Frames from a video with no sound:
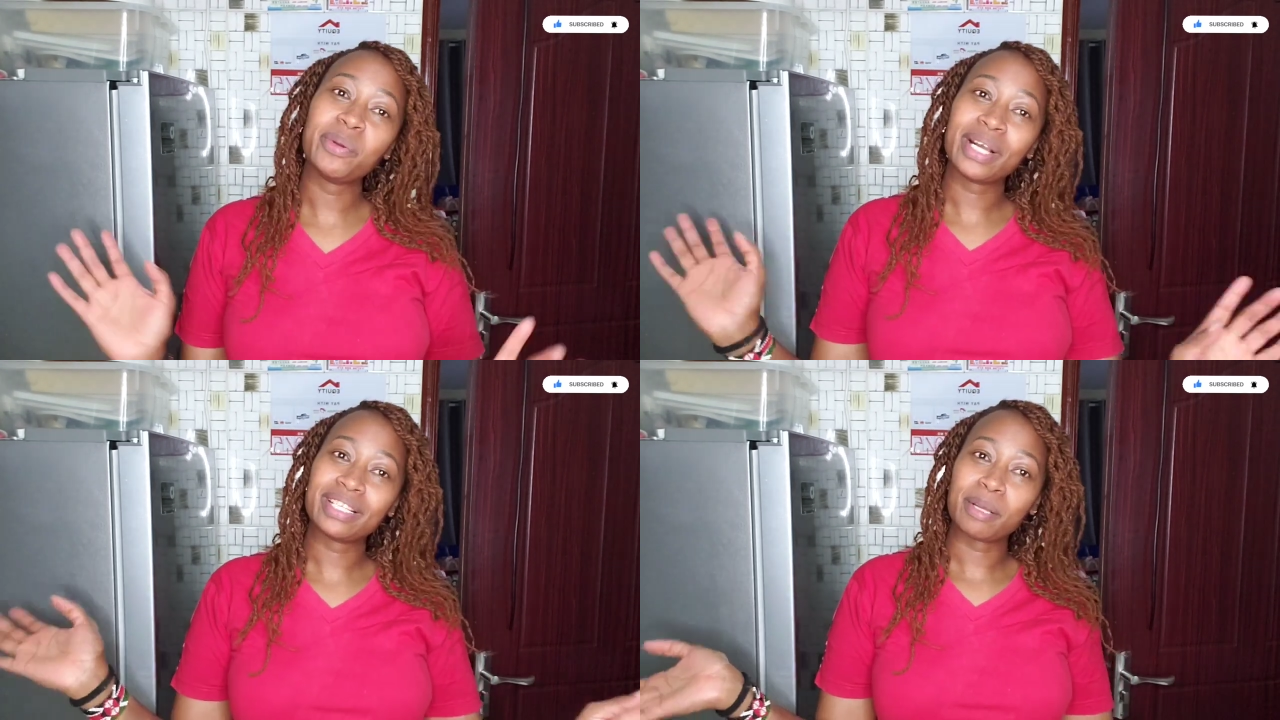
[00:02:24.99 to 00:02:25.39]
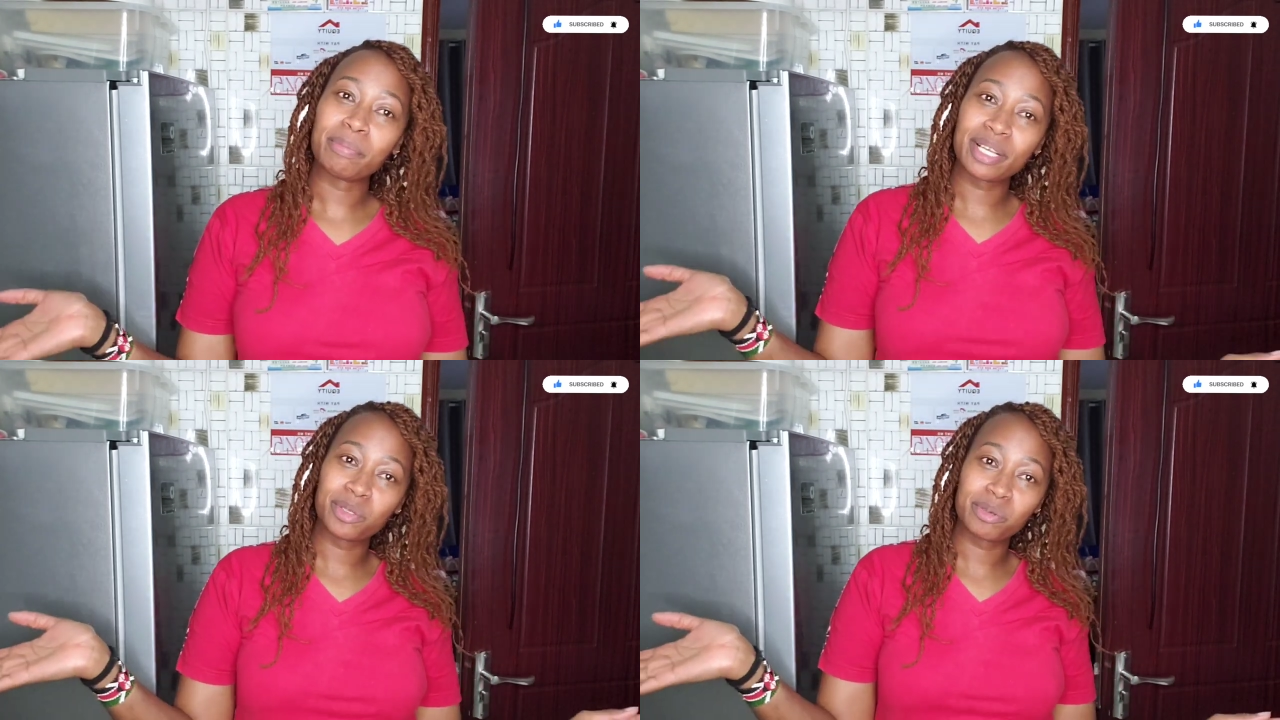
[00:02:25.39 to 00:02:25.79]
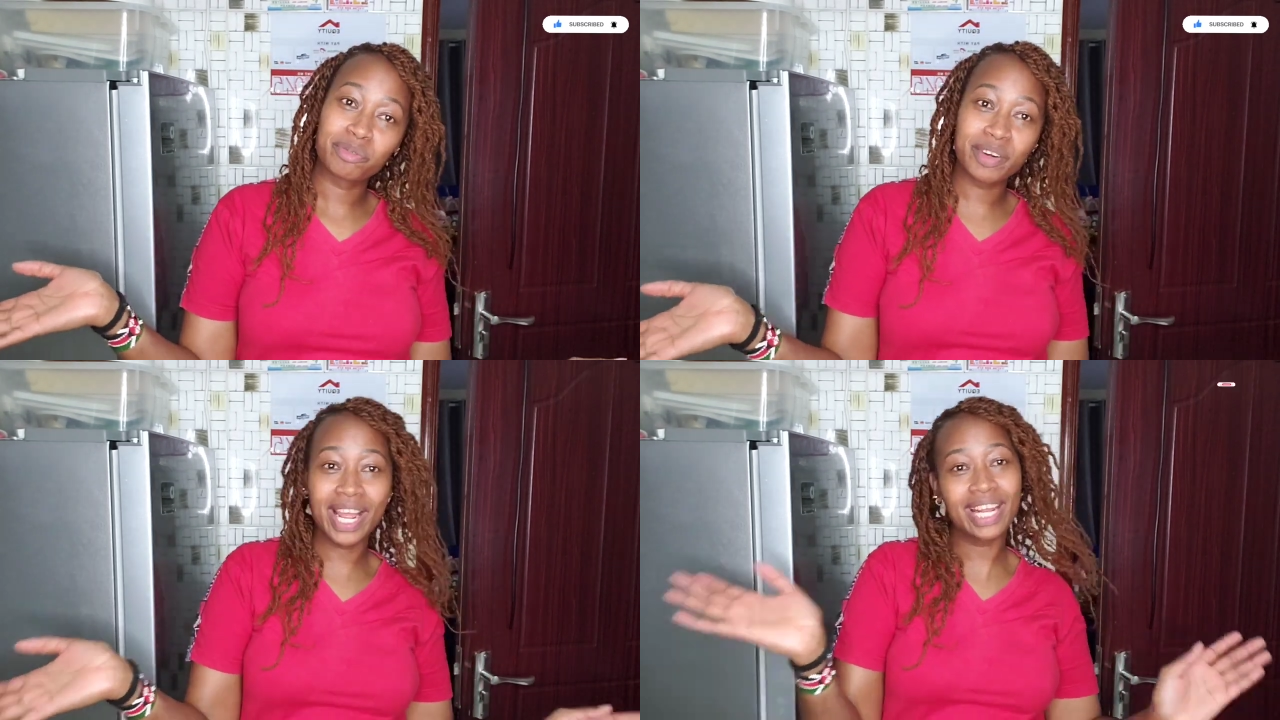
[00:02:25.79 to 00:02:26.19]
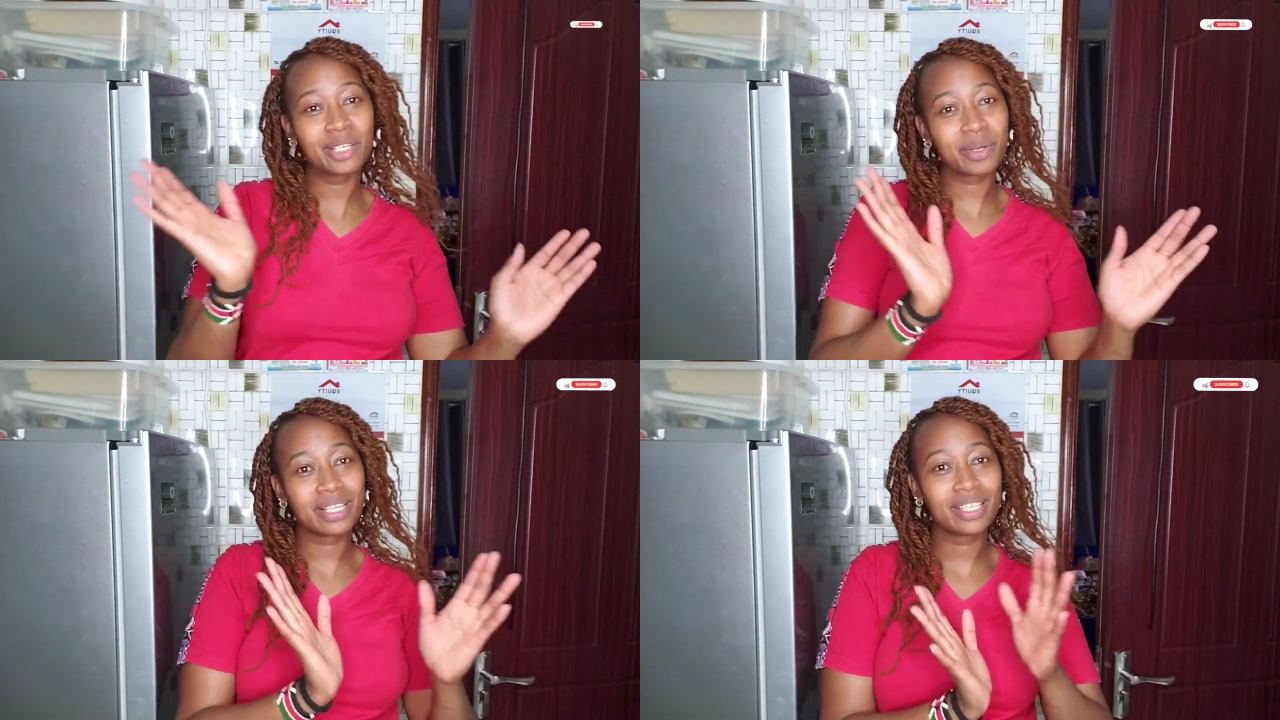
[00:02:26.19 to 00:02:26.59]
you can surprise your
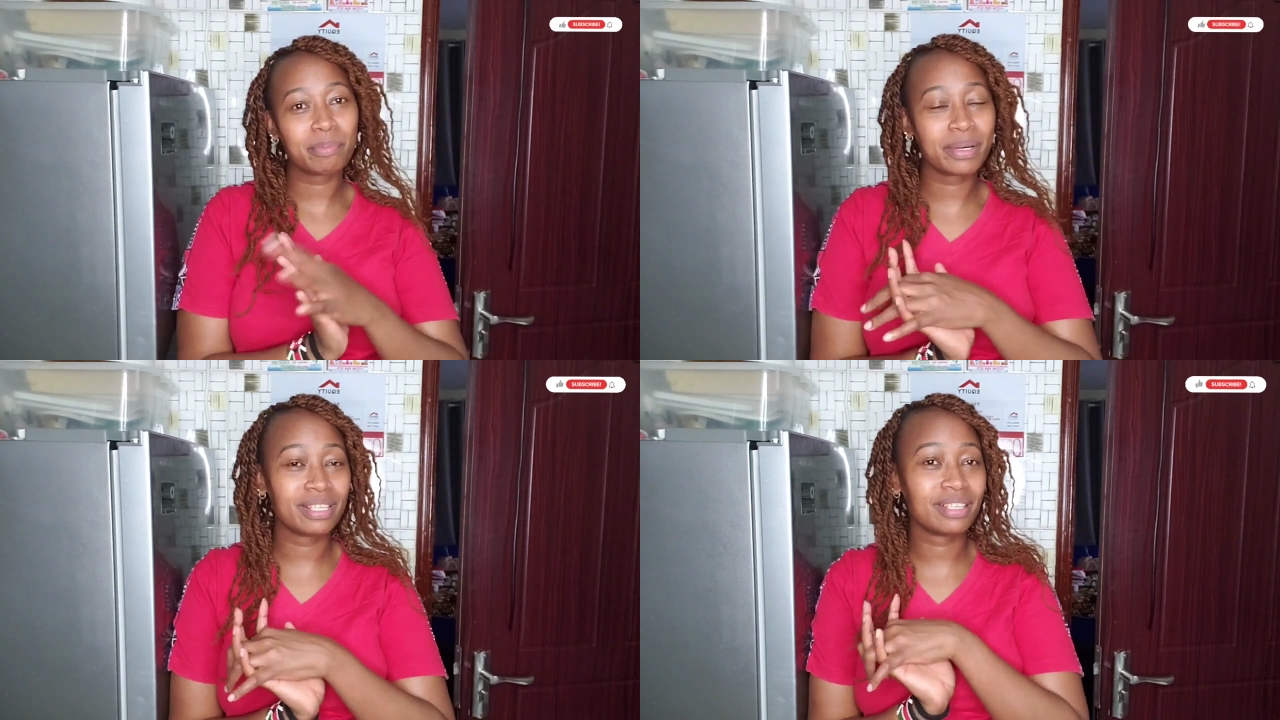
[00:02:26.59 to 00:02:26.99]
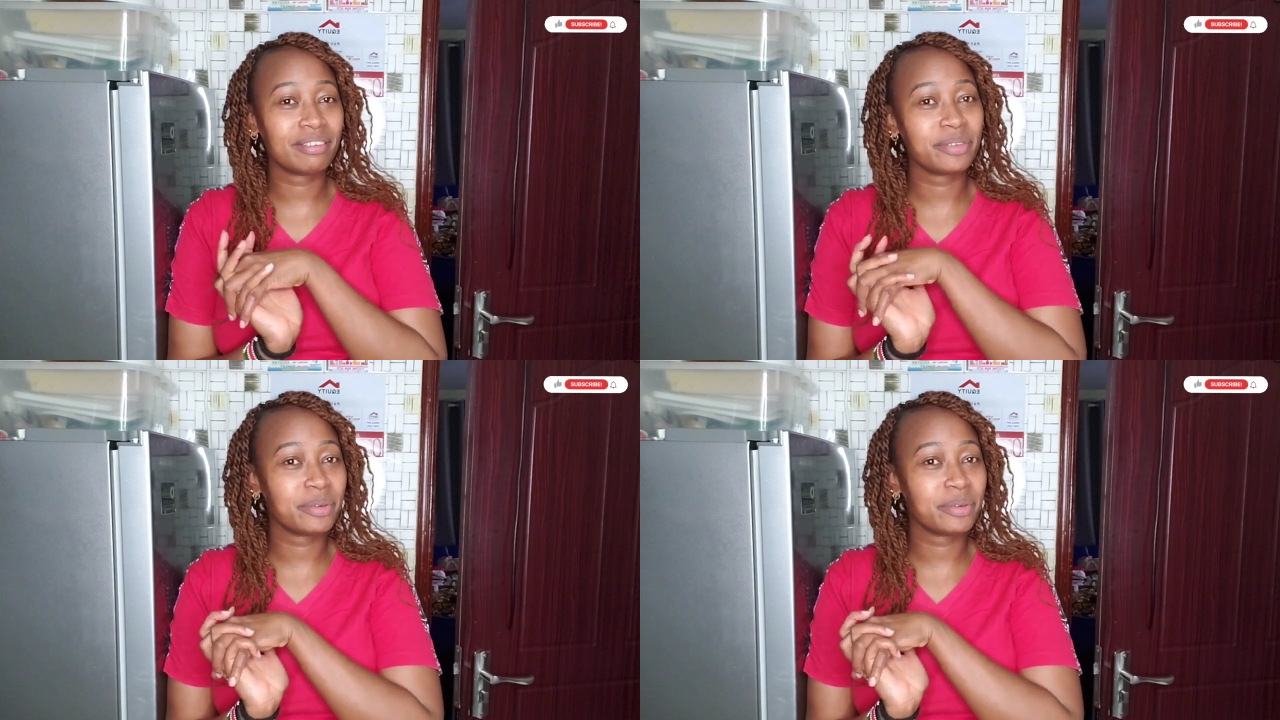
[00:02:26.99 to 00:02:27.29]
friend, you can surprise um,